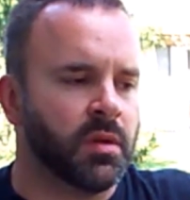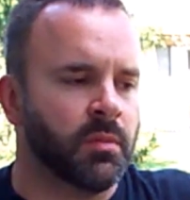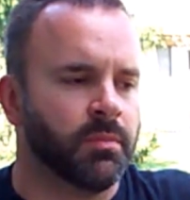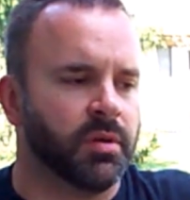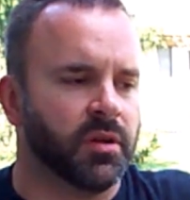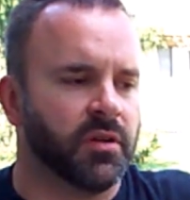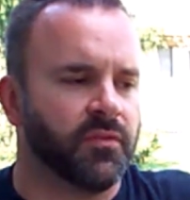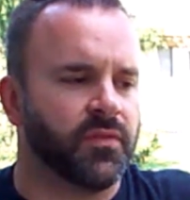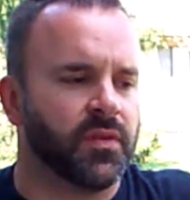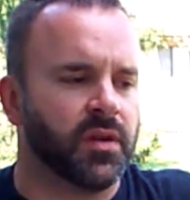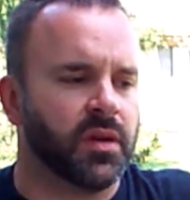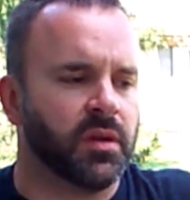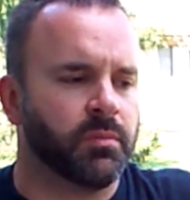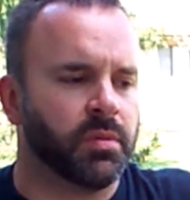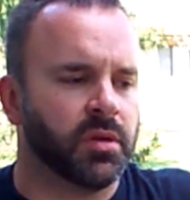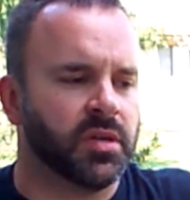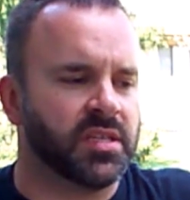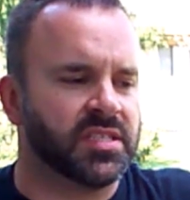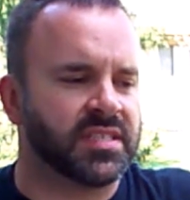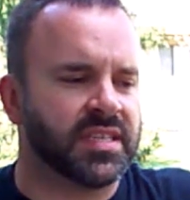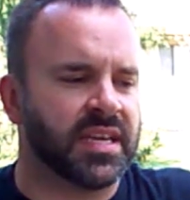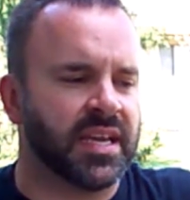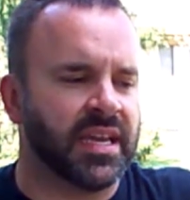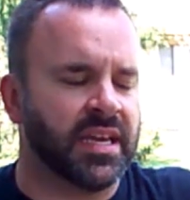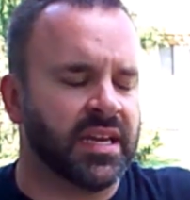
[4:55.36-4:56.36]
But if
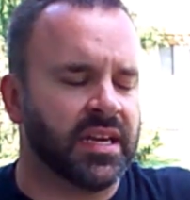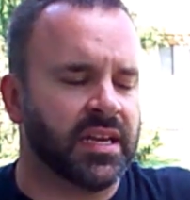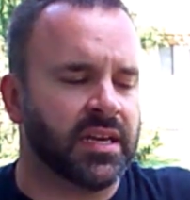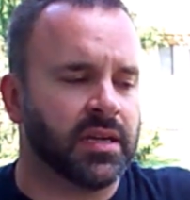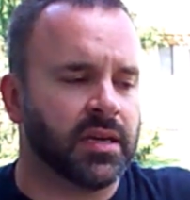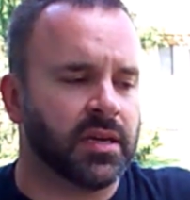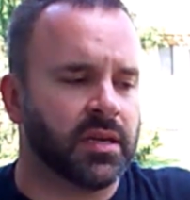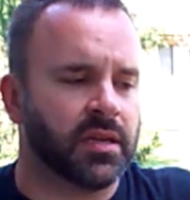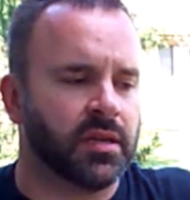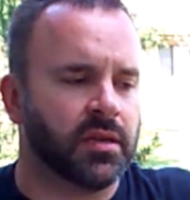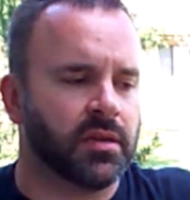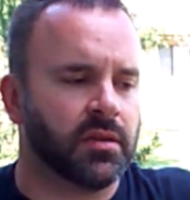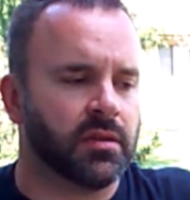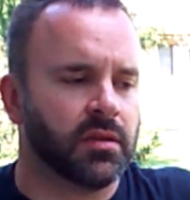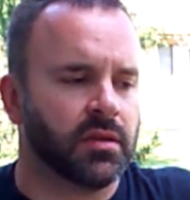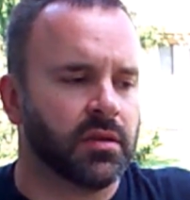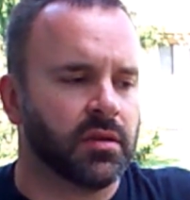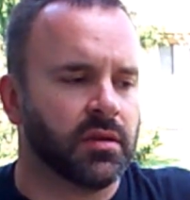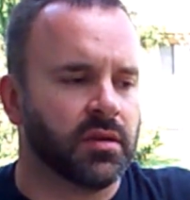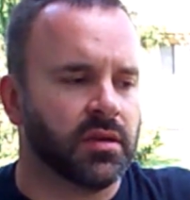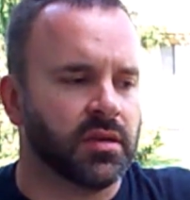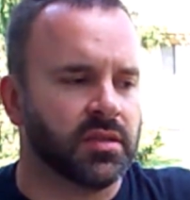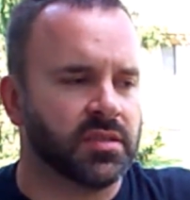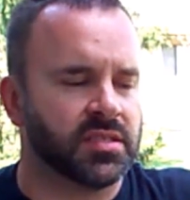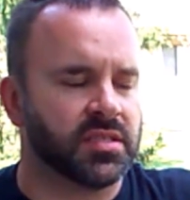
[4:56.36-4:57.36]
anybody's hating on it
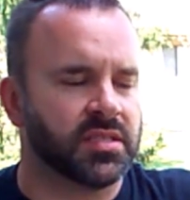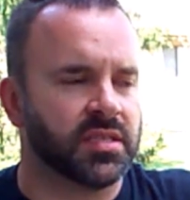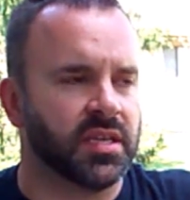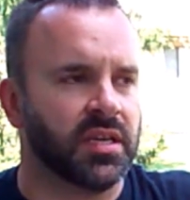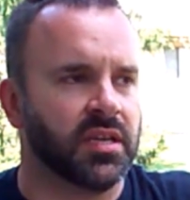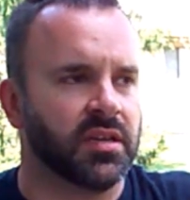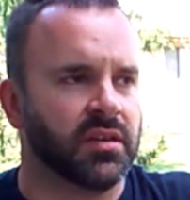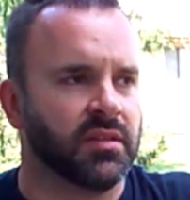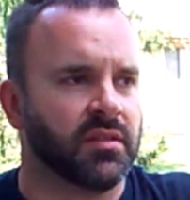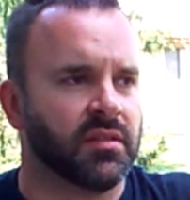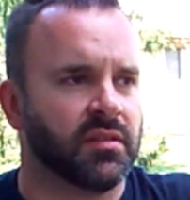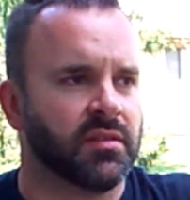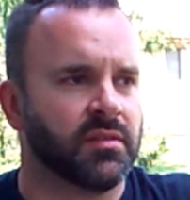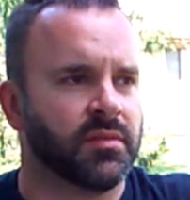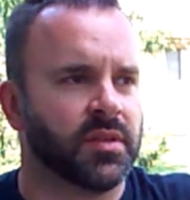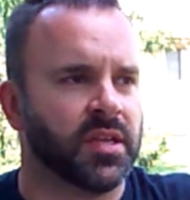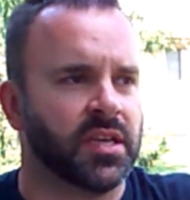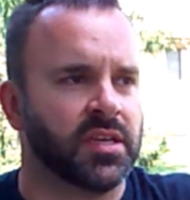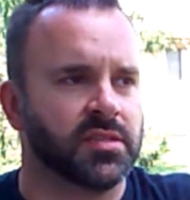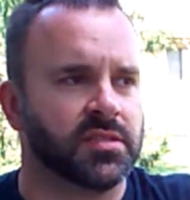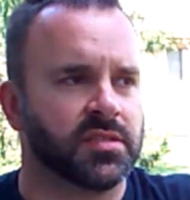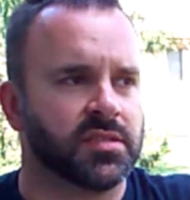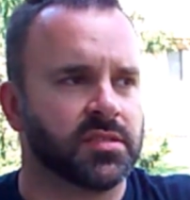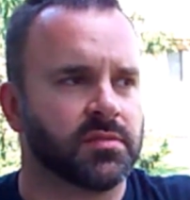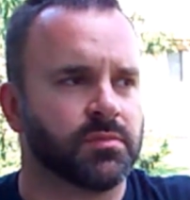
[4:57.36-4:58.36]
and saying it
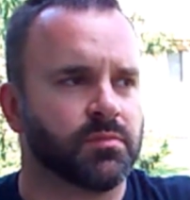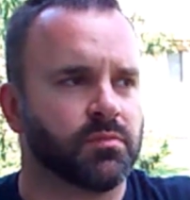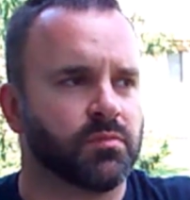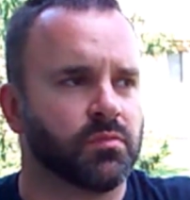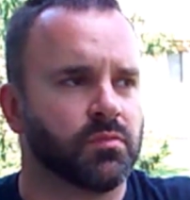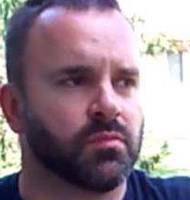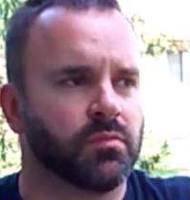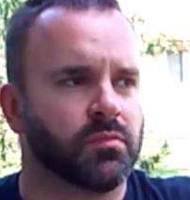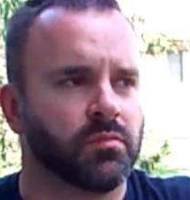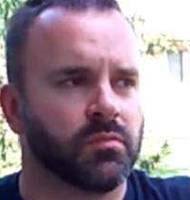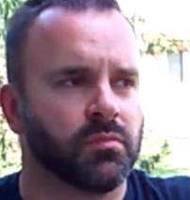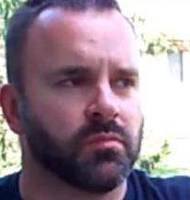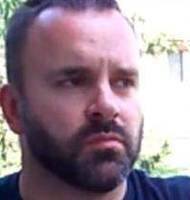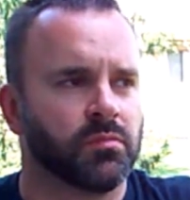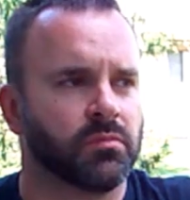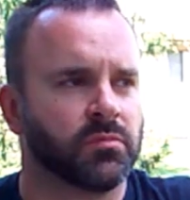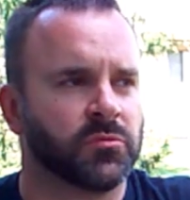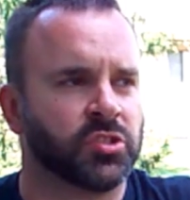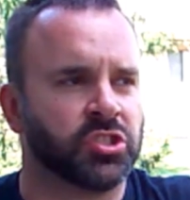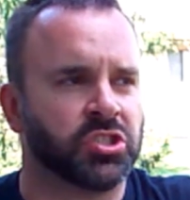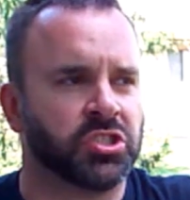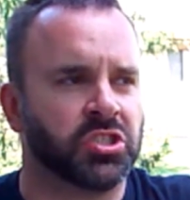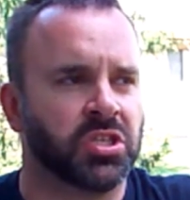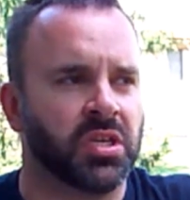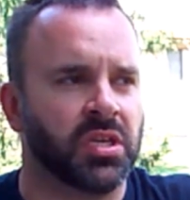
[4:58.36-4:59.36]
tastes
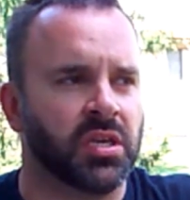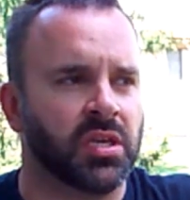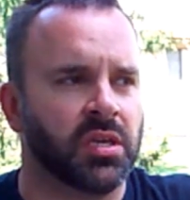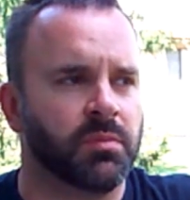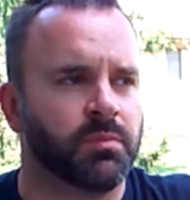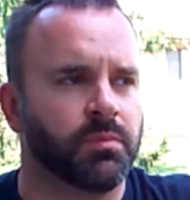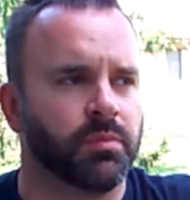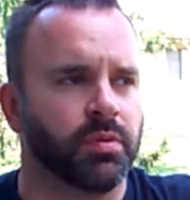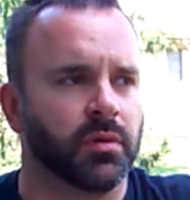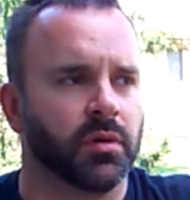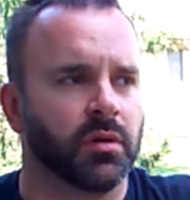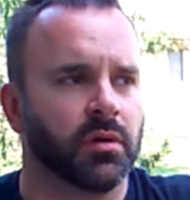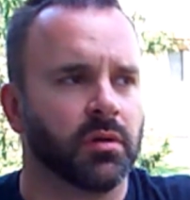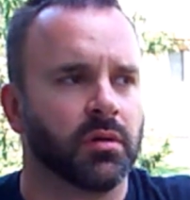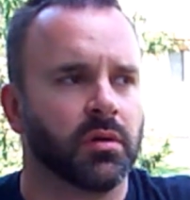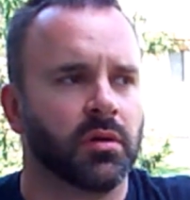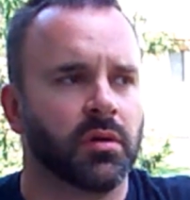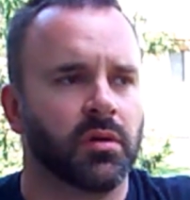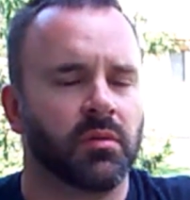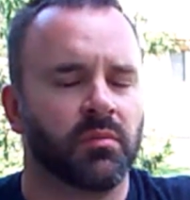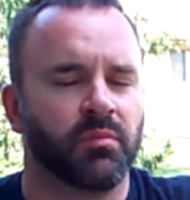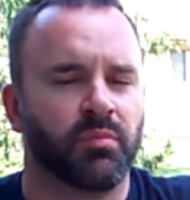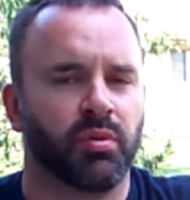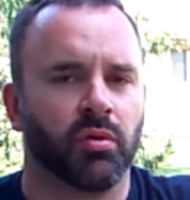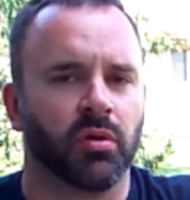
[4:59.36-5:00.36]
cheap or
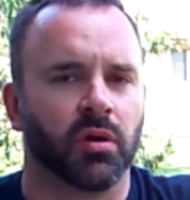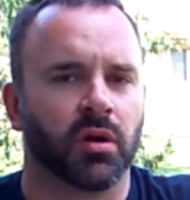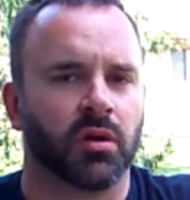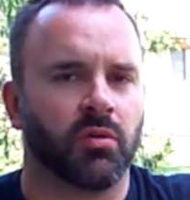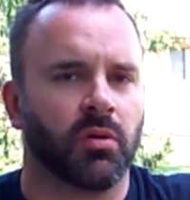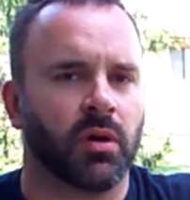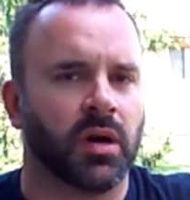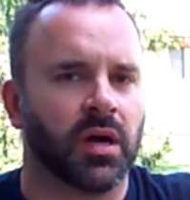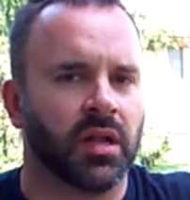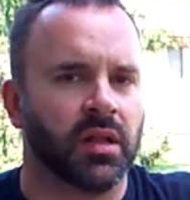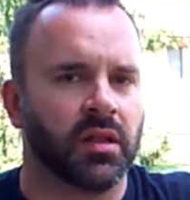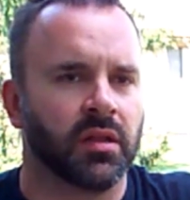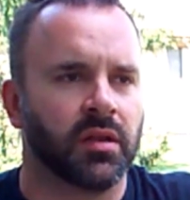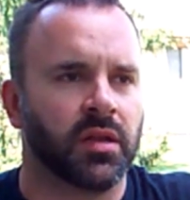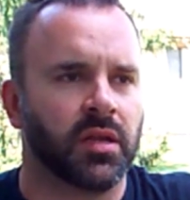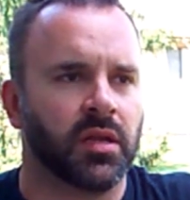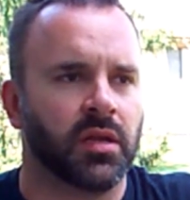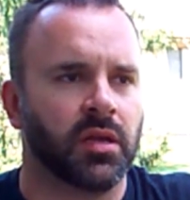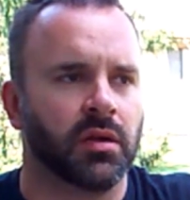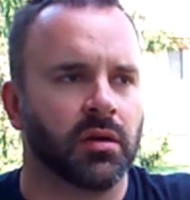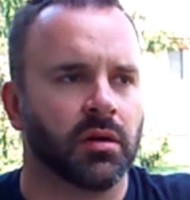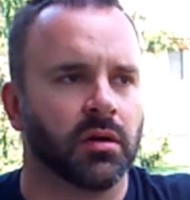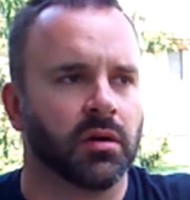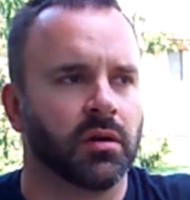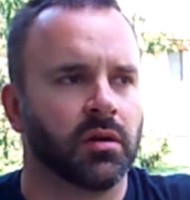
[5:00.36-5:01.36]
poor
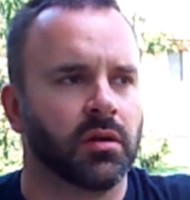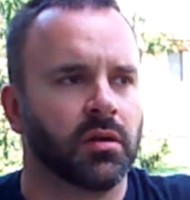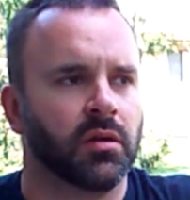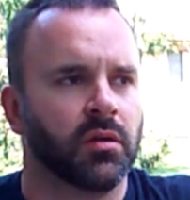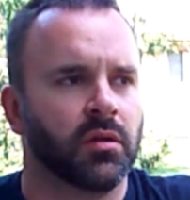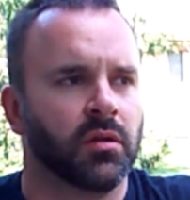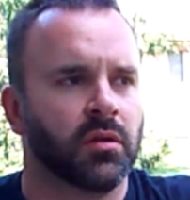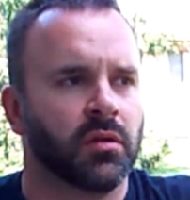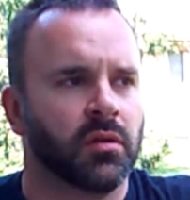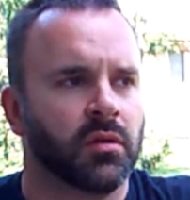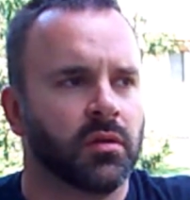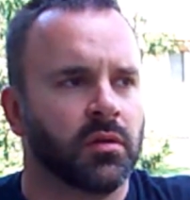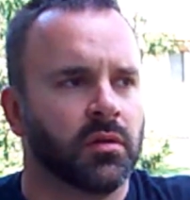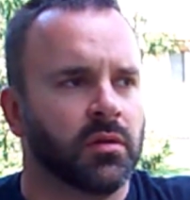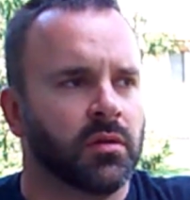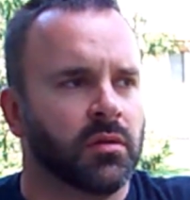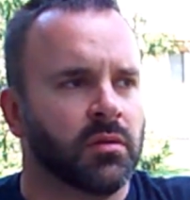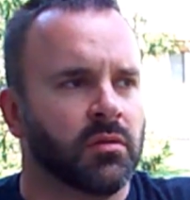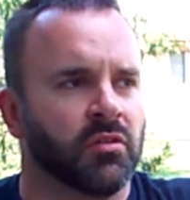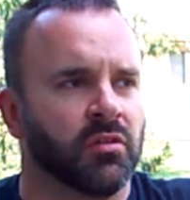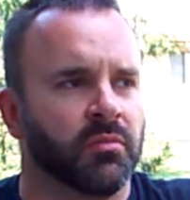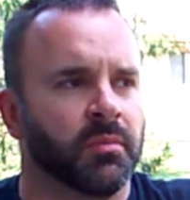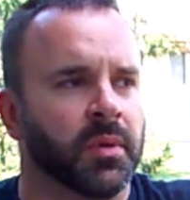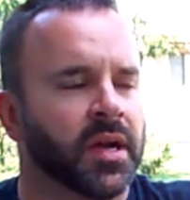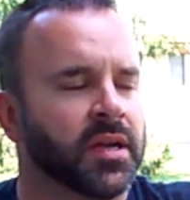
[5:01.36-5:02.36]
quality or
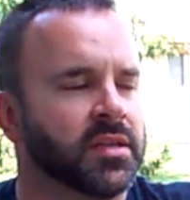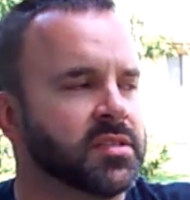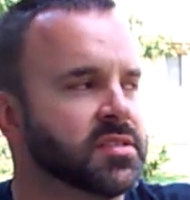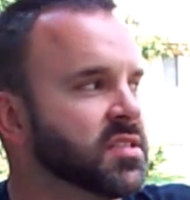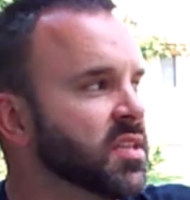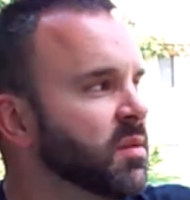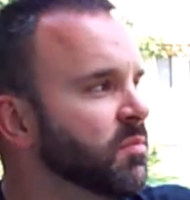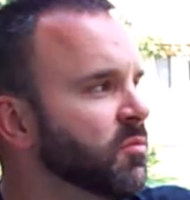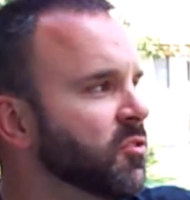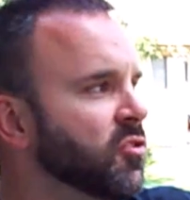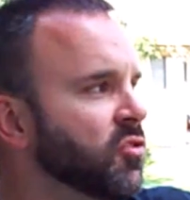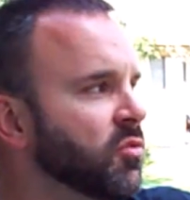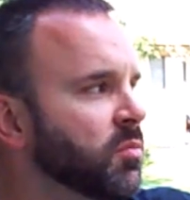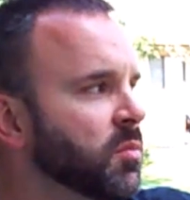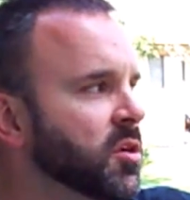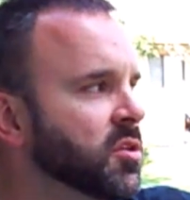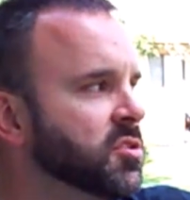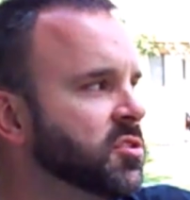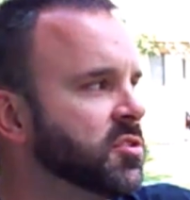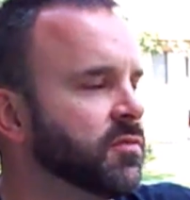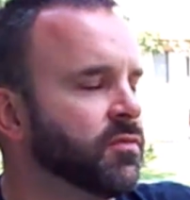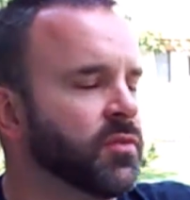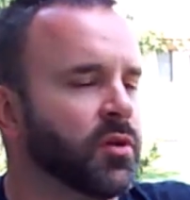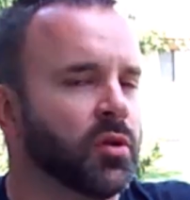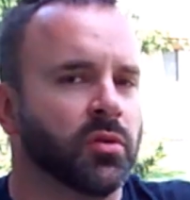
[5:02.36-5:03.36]
reminds them too
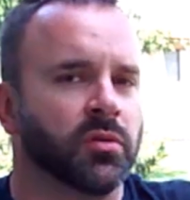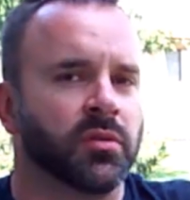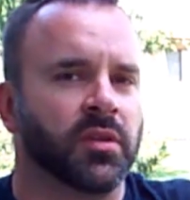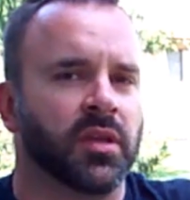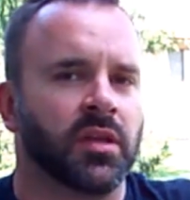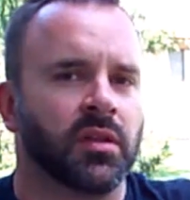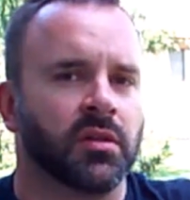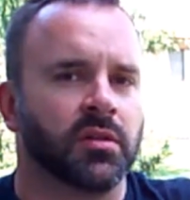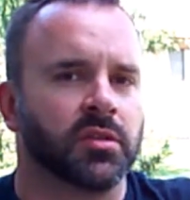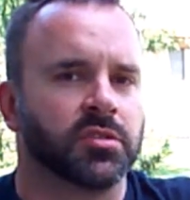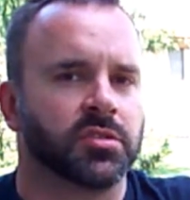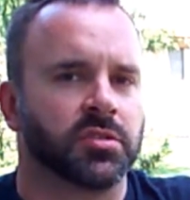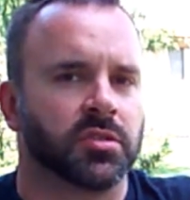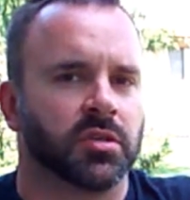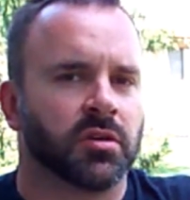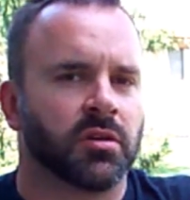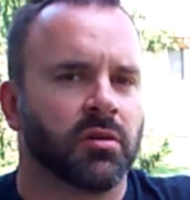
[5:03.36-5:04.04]
much of Old English or